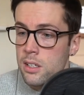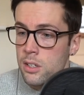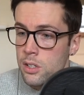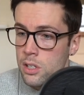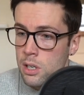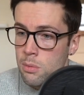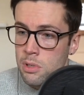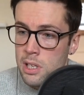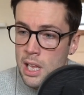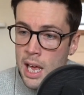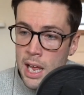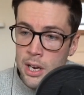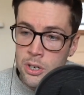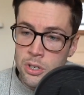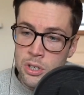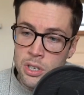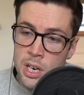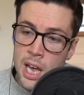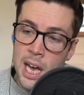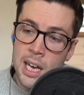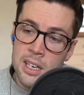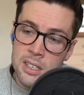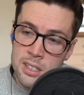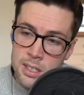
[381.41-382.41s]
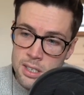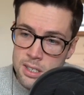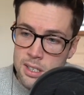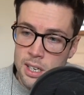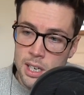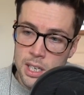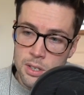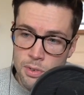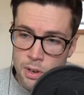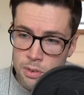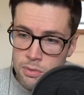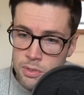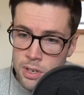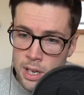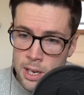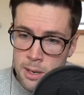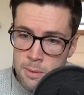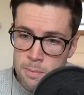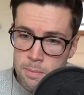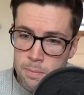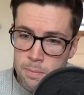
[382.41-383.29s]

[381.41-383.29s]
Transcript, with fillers: in terms of the engine as the 650.